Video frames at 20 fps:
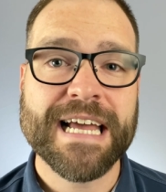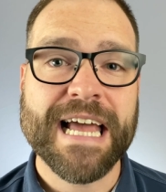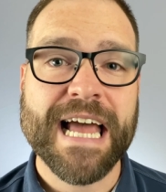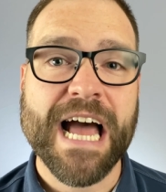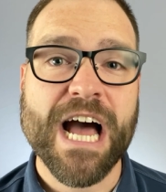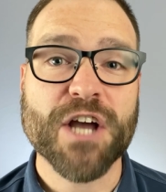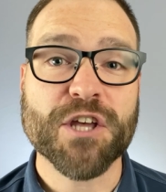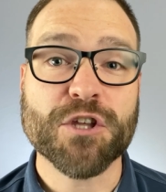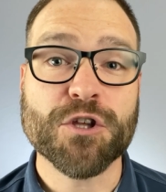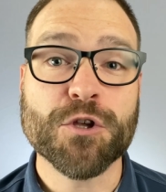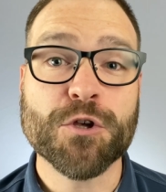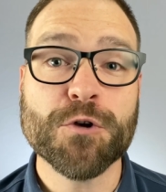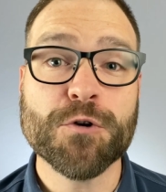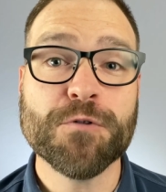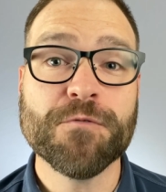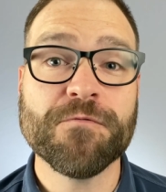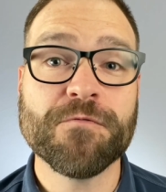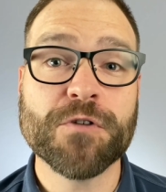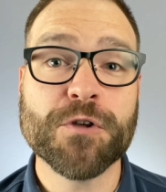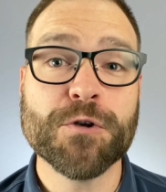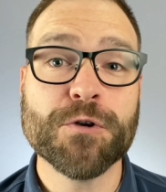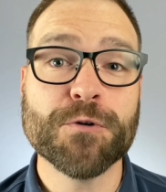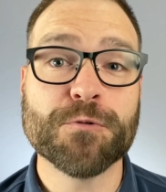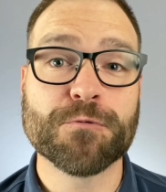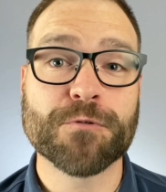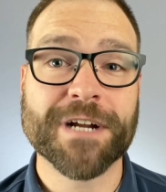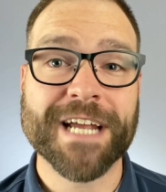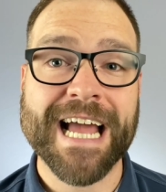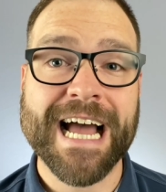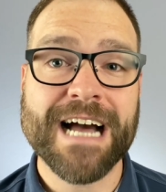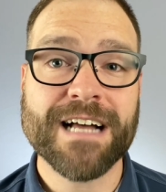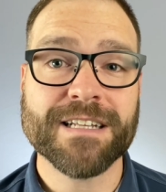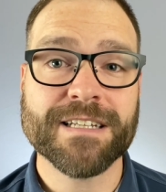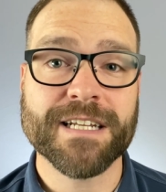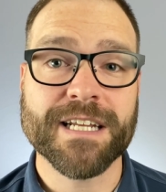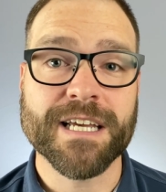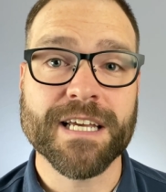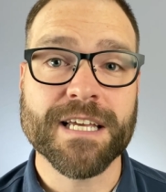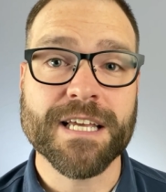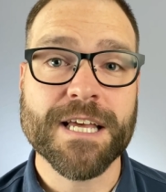How you view
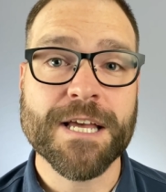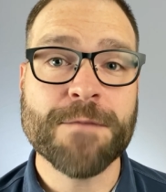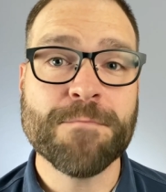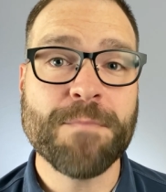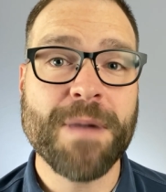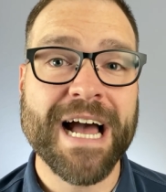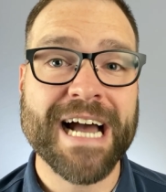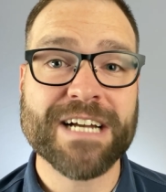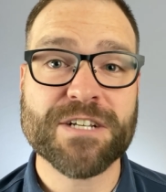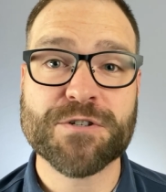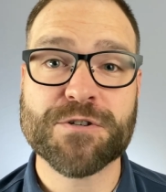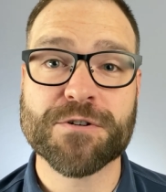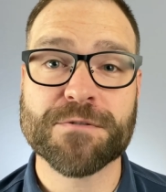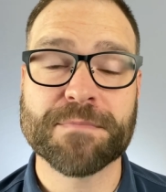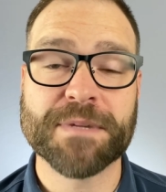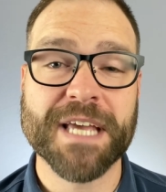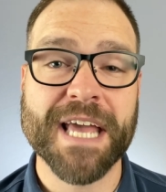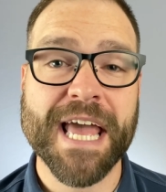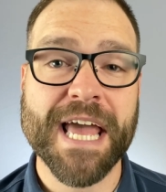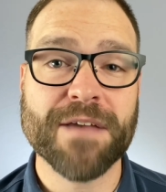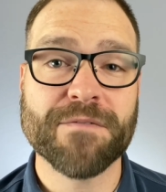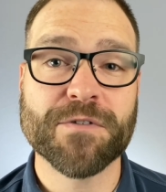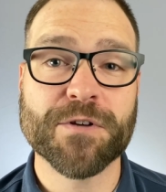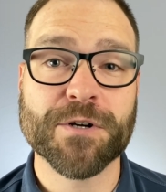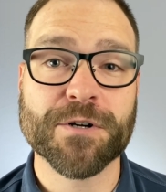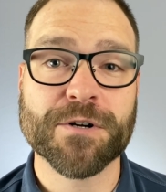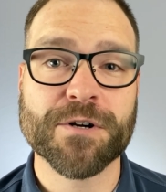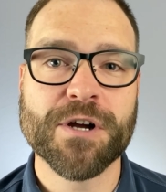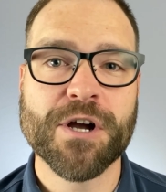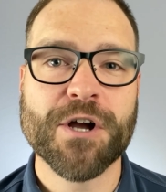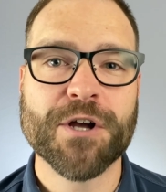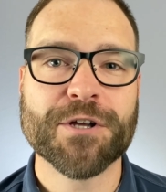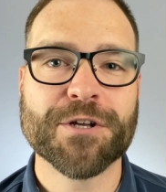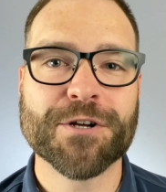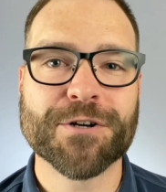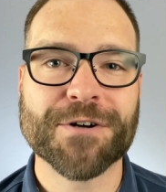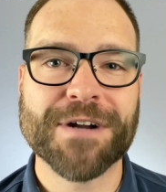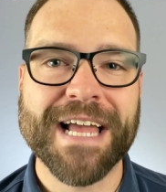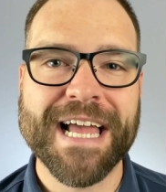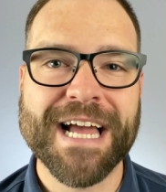reality impacts your behavior,
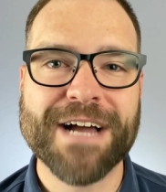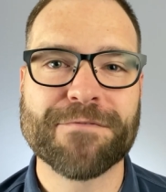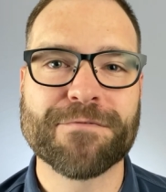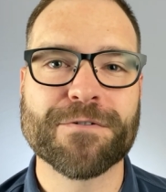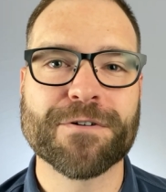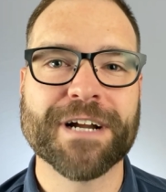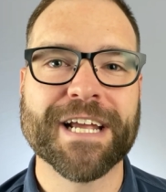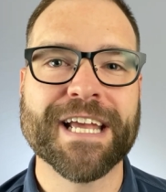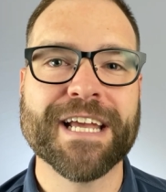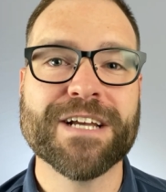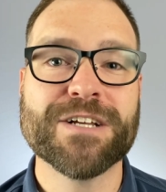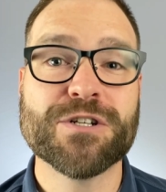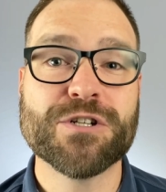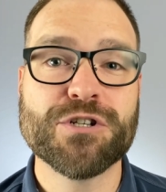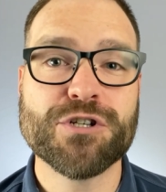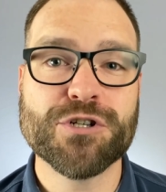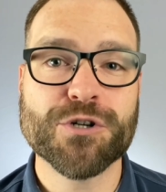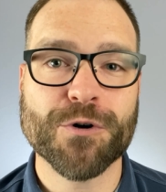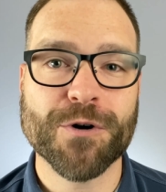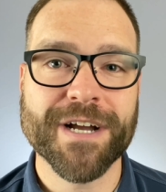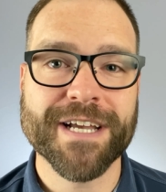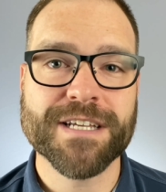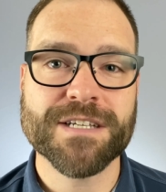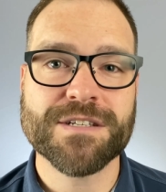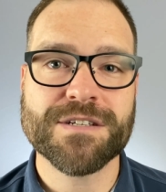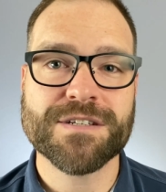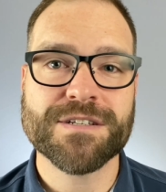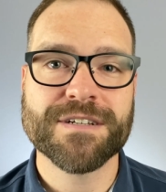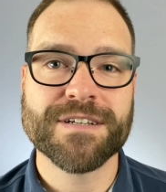your every choice.